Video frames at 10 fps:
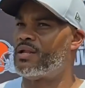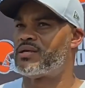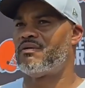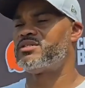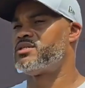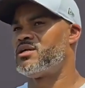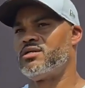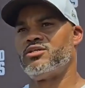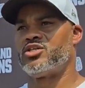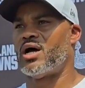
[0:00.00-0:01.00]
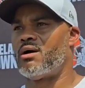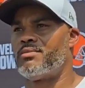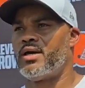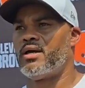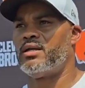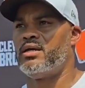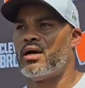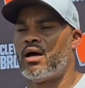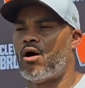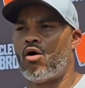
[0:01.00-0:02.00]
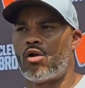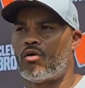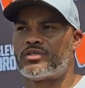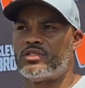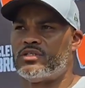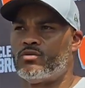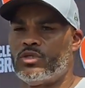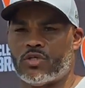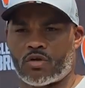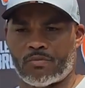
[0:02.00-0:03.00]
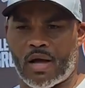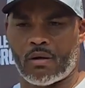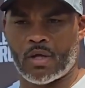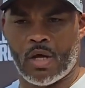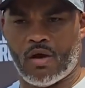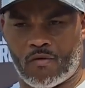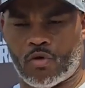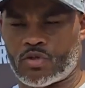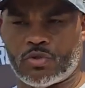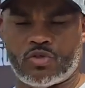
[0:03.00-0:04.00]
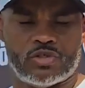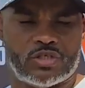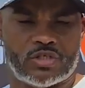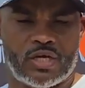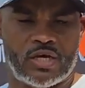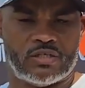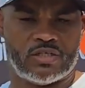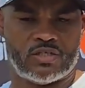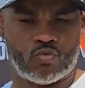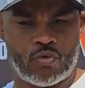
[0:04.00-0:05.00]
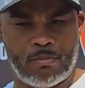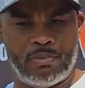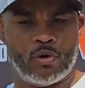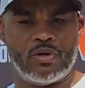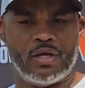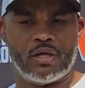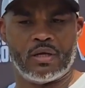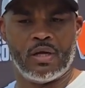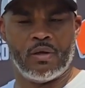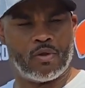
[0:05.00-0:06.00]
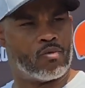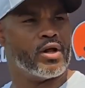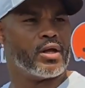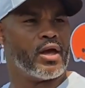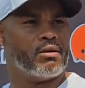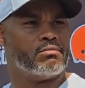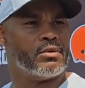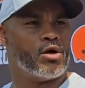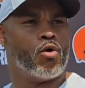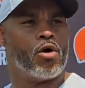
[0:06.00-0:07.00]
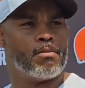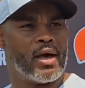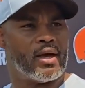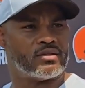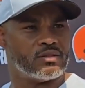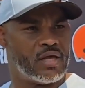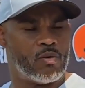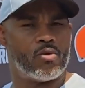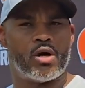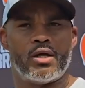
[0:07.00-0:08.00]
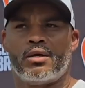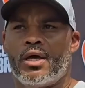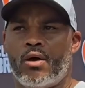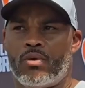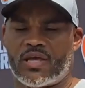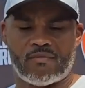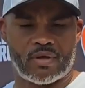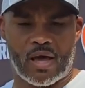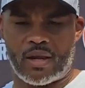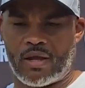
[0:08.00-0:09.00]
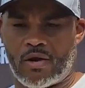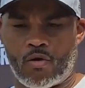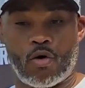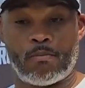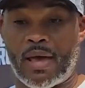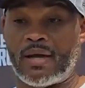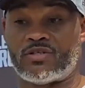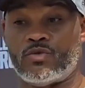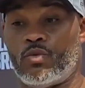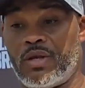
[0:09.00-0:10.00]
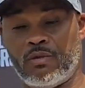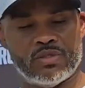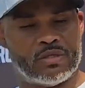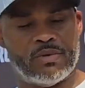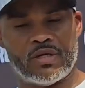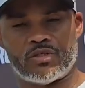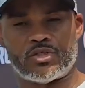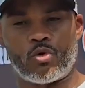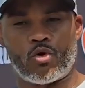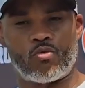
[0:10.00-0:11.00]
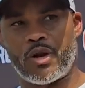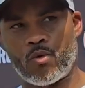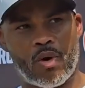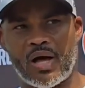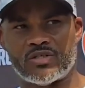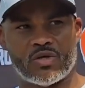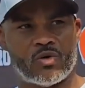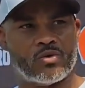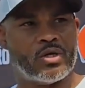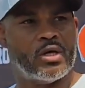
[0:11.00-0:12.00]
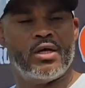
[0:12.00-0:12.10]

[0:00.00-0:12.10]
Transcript: Yeah, Kevin's done a good job, man. He all off season, we talked about, of course, what you just said, just rebuilding the run game, going back to day one when Kevin got here, going back to when he was in Minnesota running wide zone.